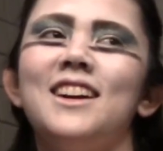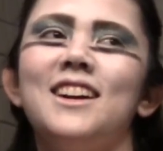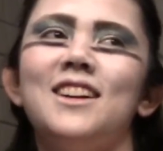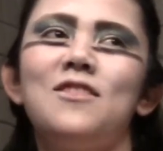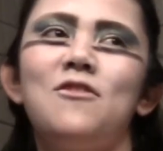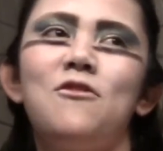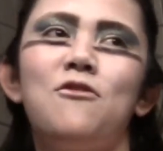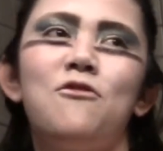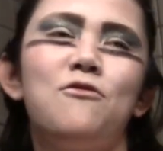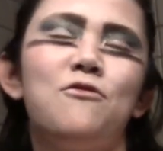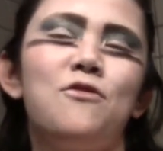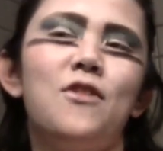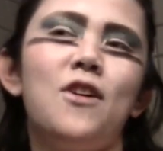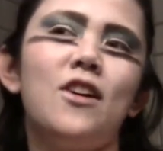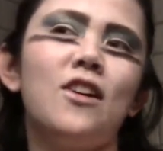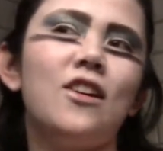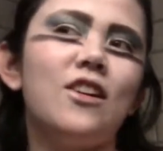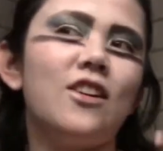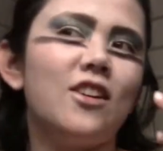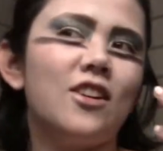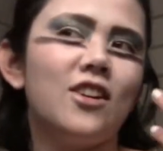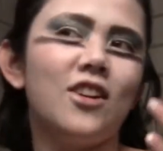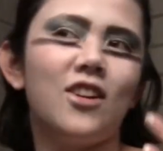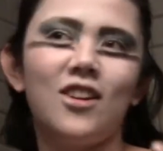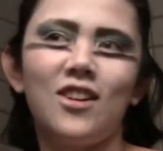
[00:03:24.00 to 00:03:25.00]

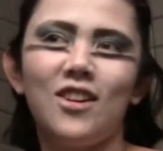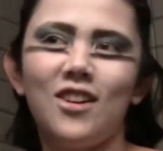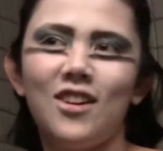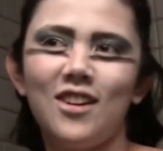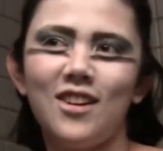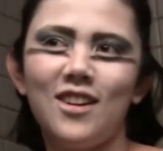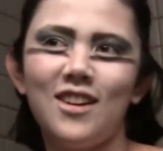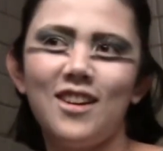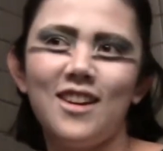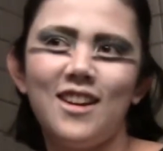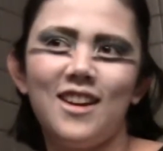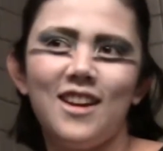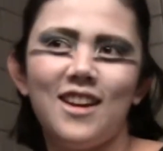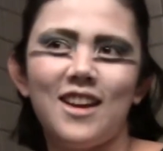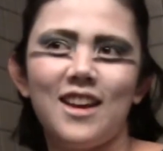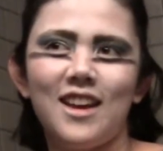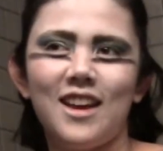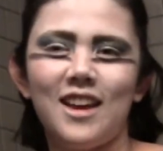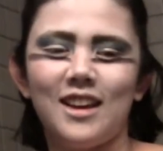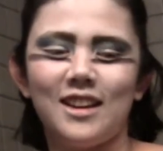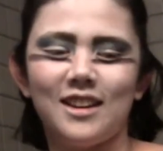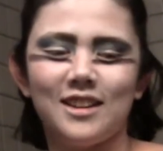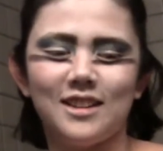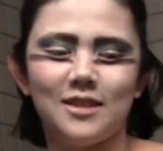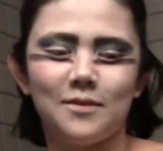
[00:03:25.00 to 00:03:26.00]
fur,
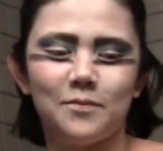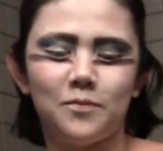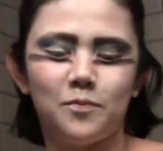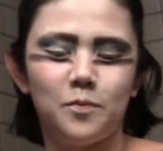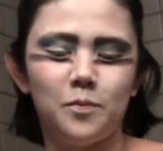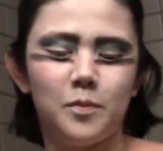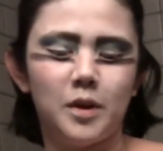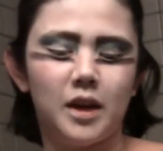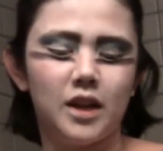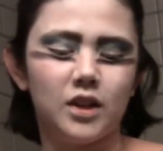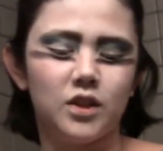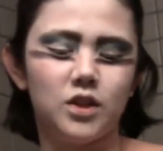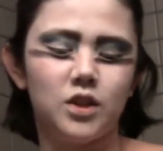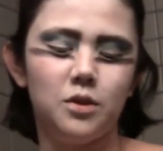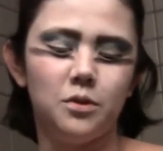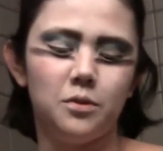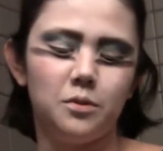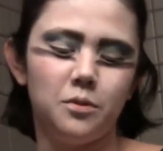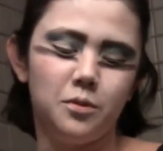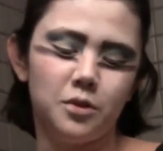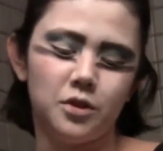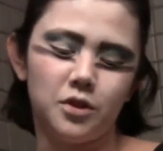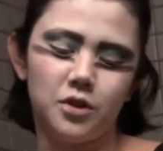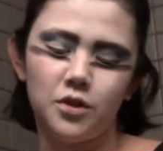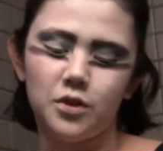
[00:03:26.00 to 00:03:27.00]
and because she
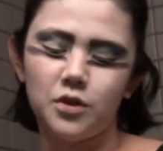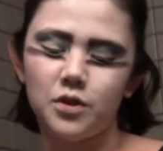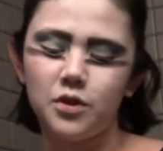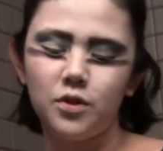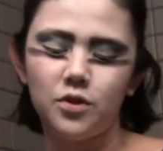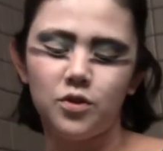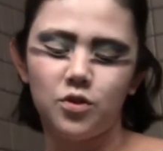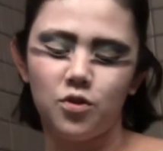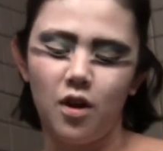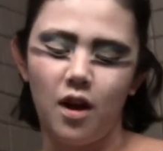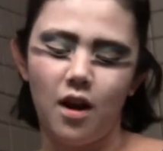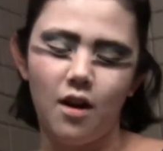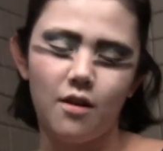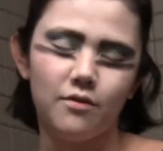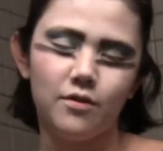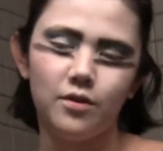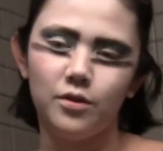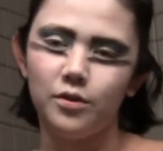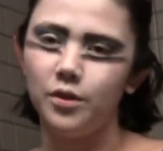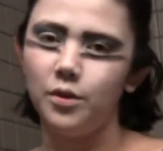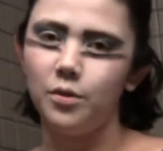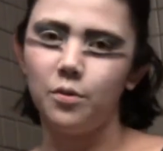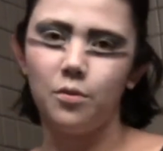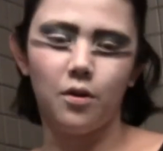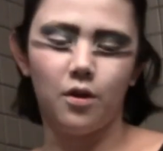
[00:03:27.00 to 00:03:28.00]
used to travel
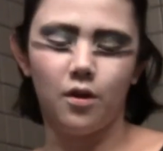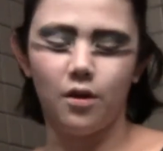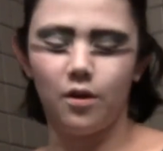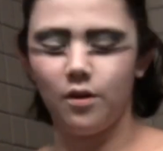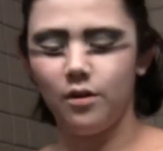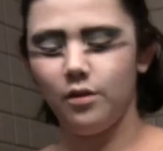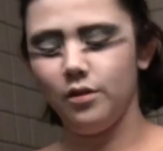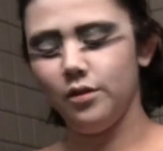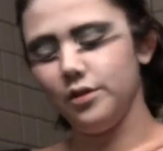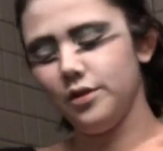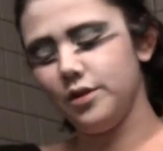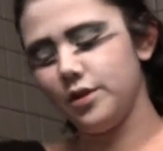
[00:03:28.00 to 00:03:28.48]
the world,